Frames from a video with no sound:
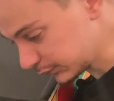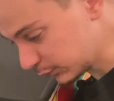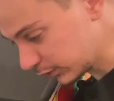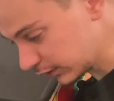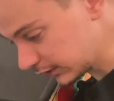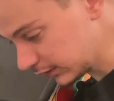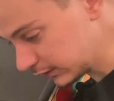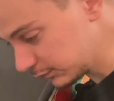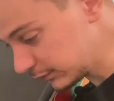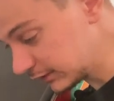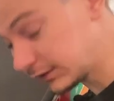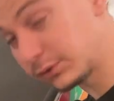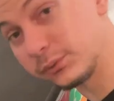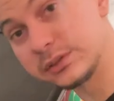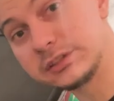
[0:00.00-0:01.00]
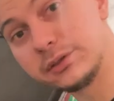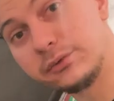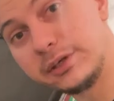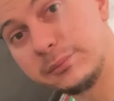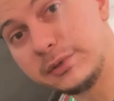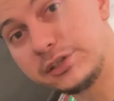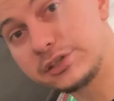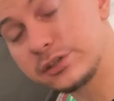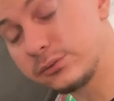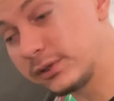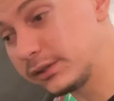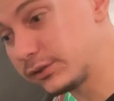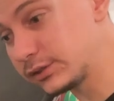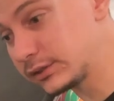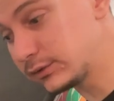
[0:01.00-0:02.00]
working, but there was no image, so I
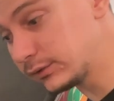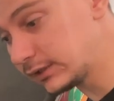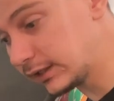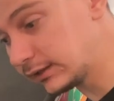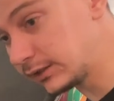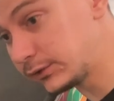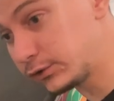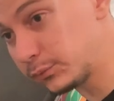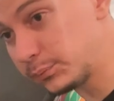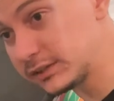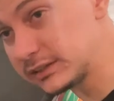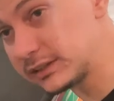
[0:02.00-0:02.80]
understood that the tube is